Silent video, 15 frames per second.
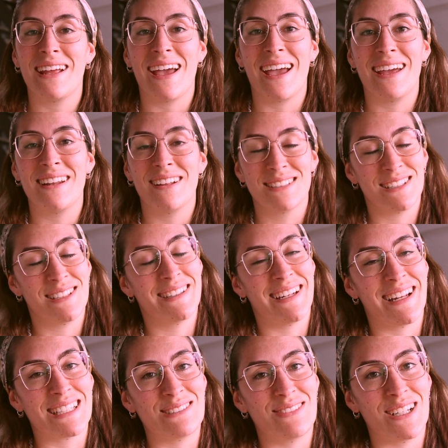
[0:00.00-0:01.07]
and I'll see you in the
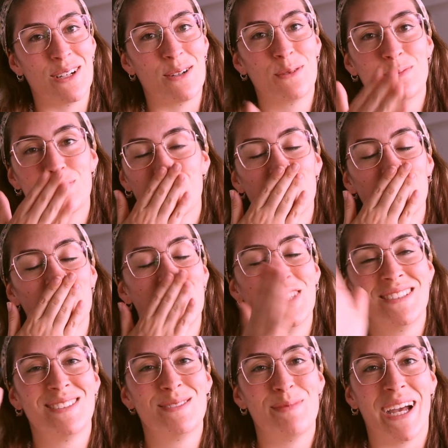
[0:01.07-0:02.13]
next video.
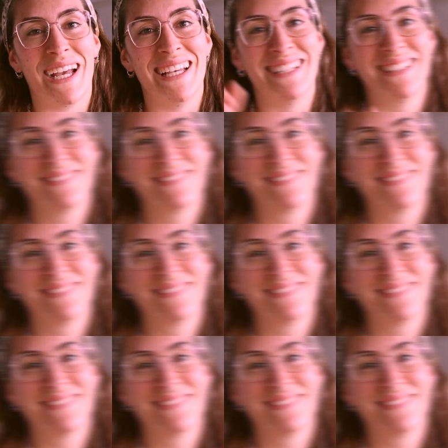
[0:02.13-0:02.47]
Bye.